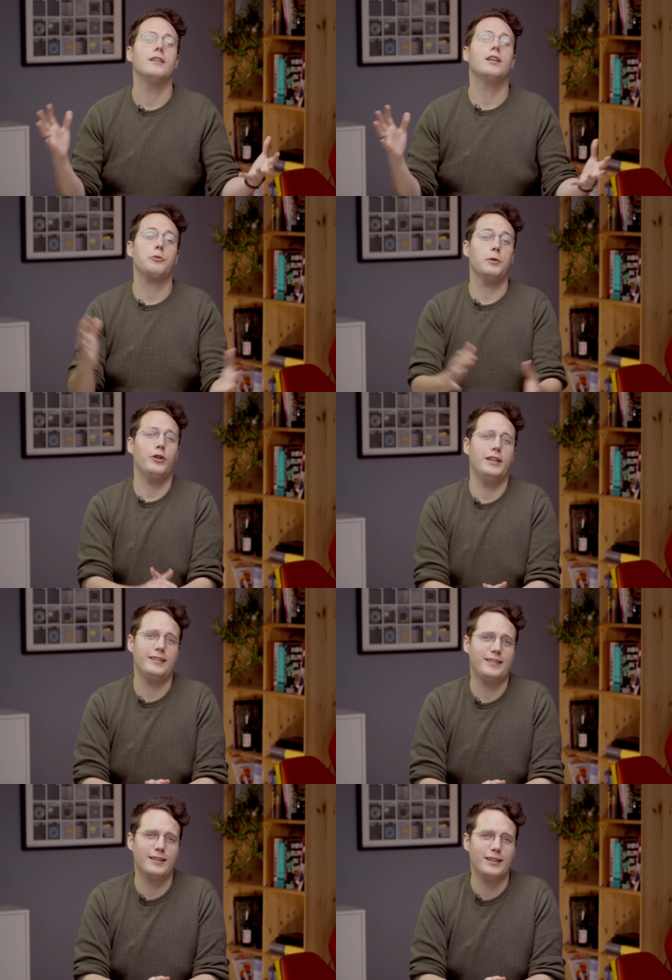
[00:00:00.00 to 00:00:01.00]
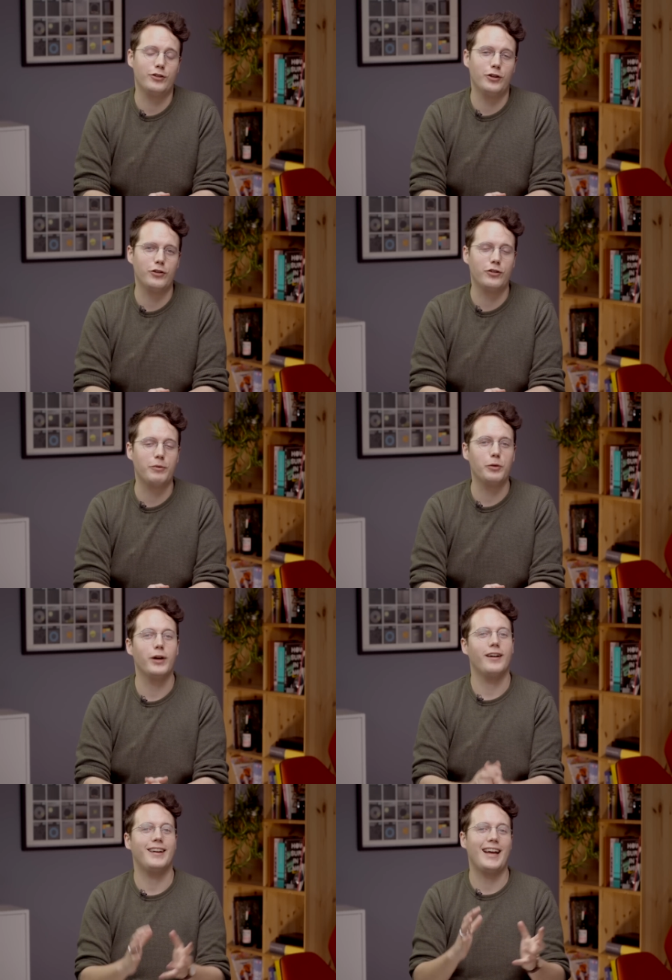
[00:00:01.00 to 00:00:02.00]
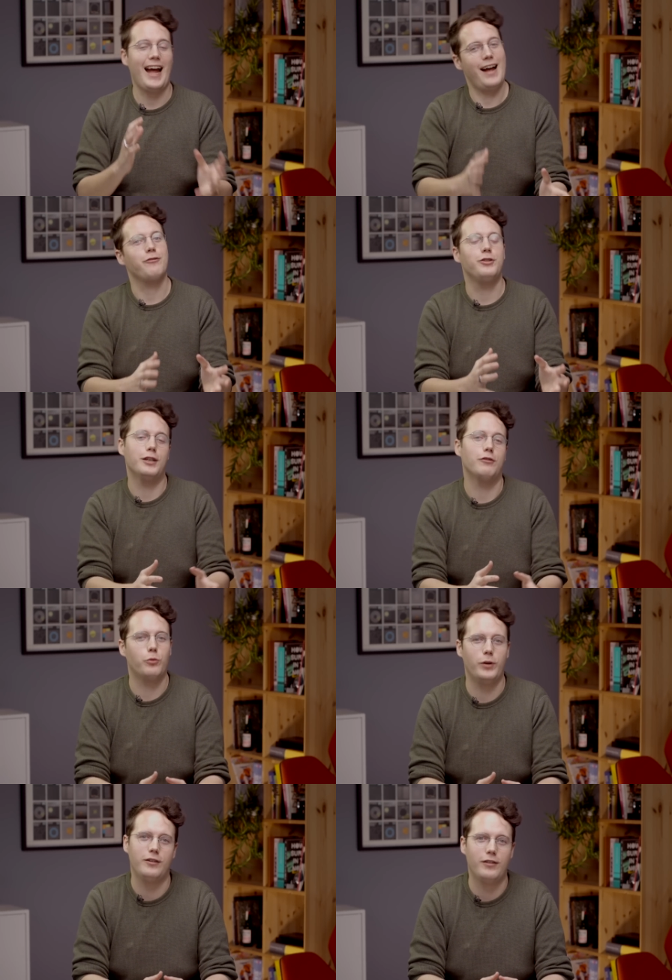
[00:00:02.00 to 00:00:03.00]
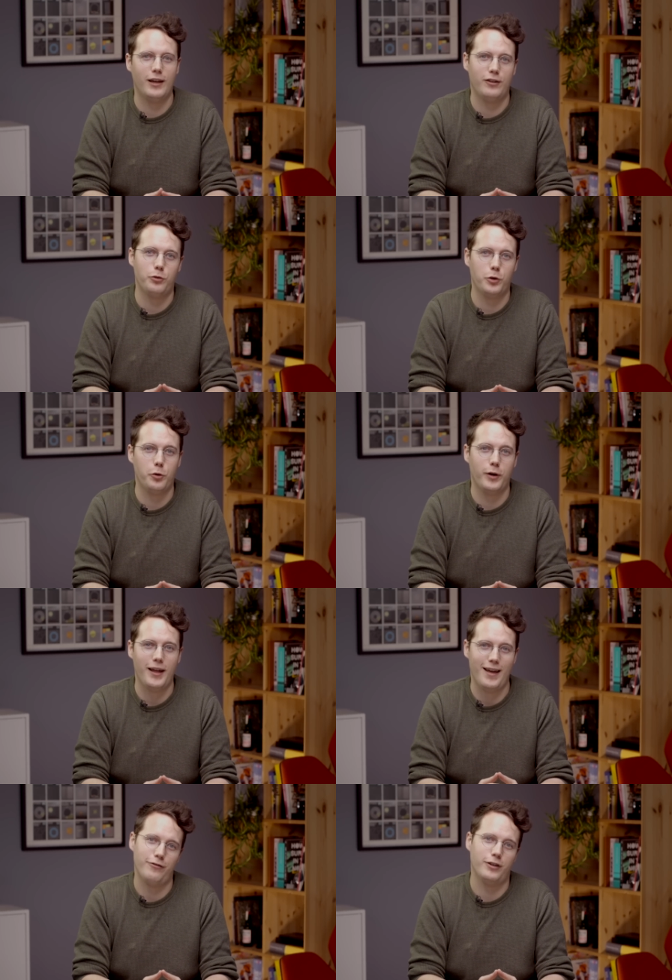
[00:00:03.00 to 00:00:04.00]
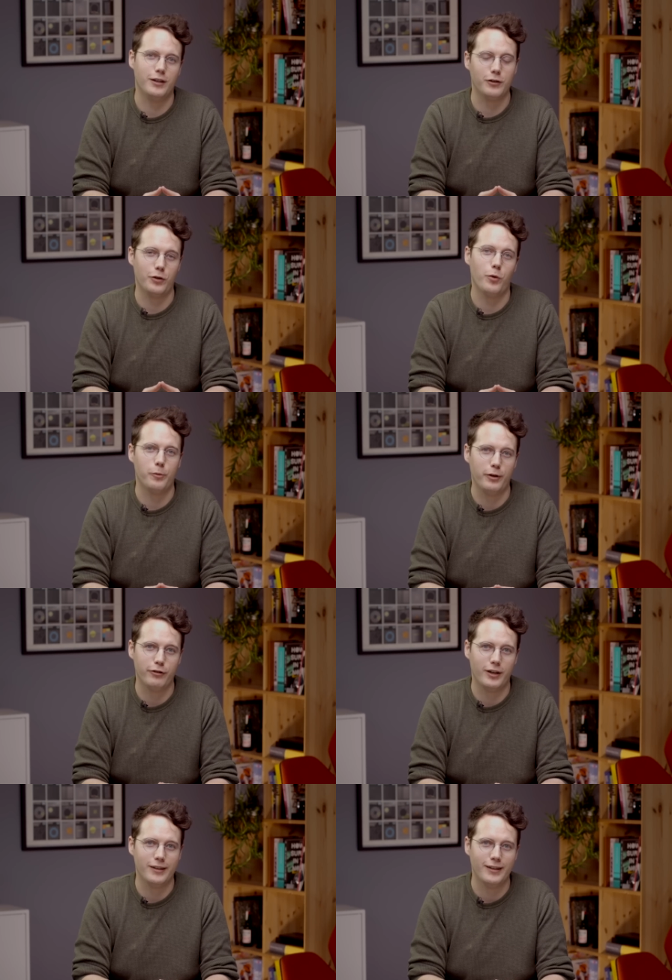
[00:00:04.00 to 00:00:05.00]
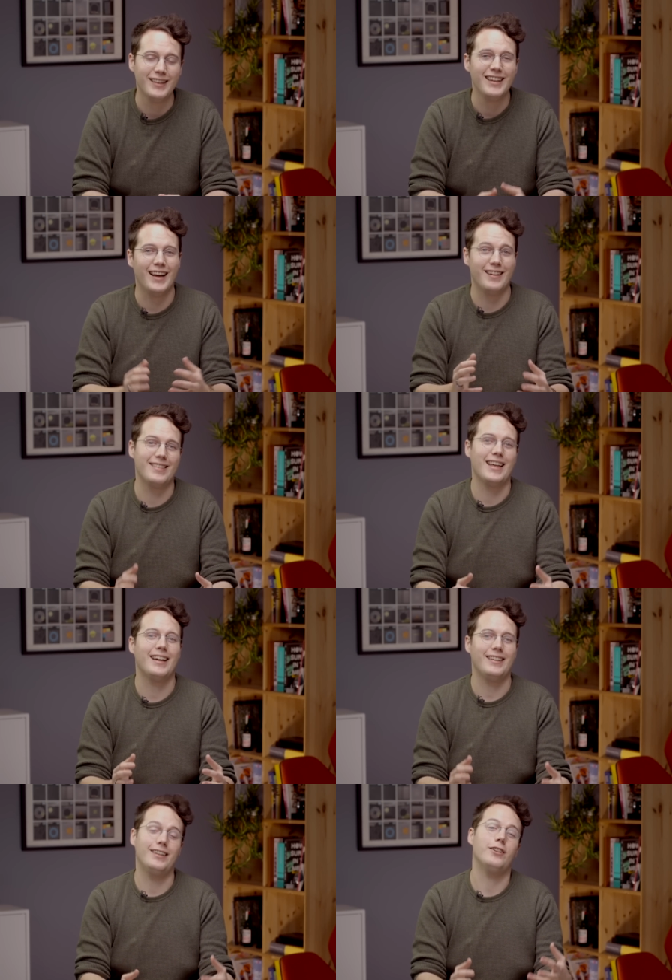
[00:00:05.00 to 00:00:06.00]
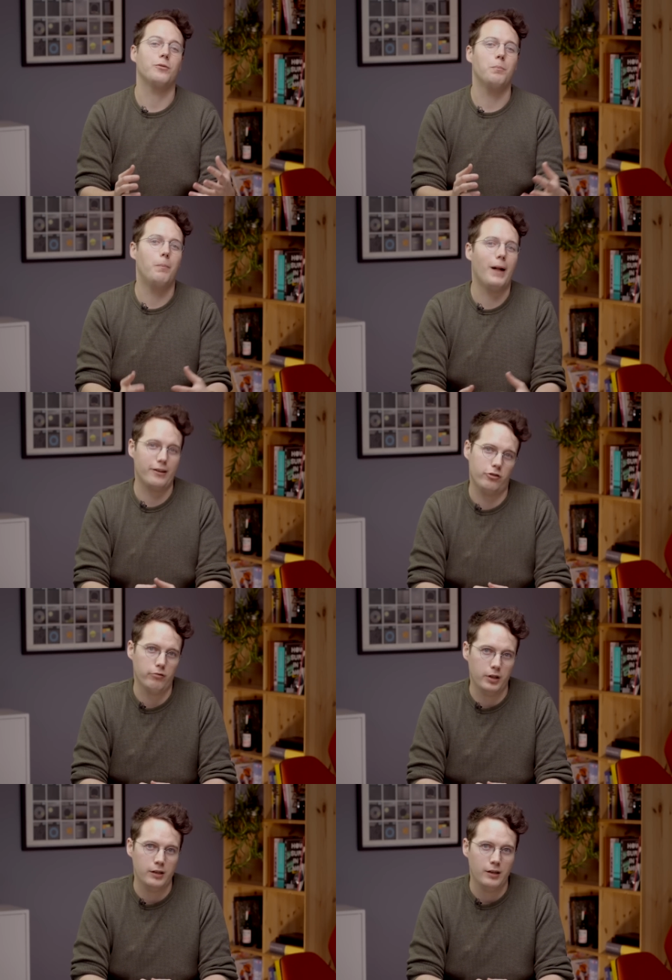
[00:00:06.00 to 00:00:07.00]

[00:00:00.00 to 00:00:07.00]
Last but not least, let's turn to something where I have to give the win to the s 21 fe because I want to be fair here, and that is battery.